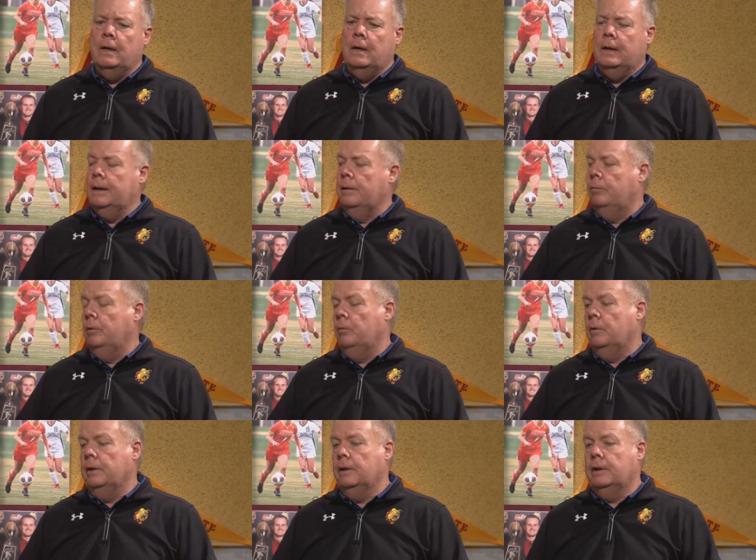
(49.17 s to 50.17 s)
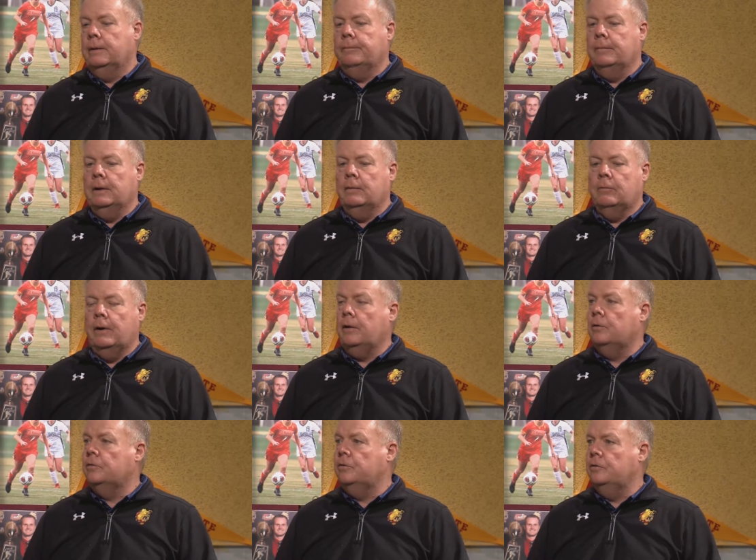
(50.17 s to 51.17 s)
Uh, we won the, the,
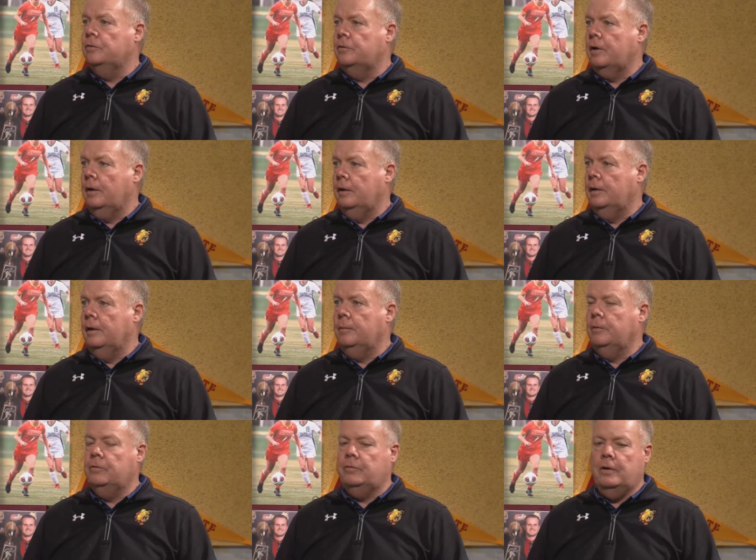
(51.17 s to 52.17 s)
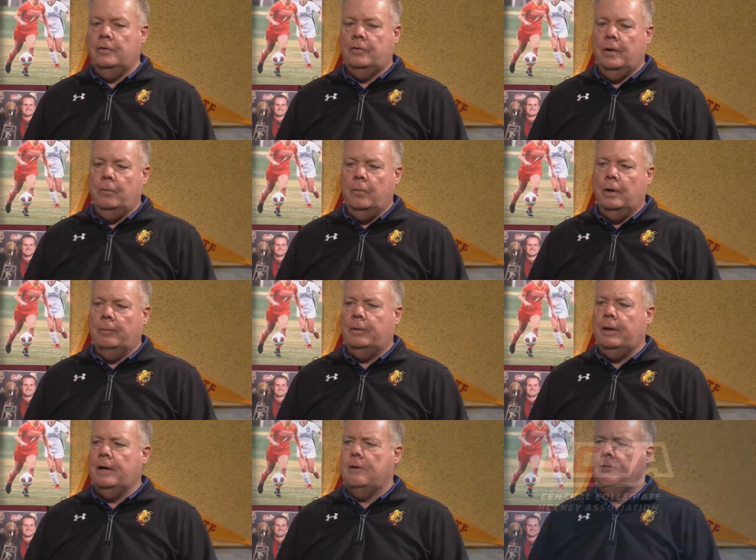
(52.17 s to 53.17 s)
regular season title in the WCHA. We won a playoff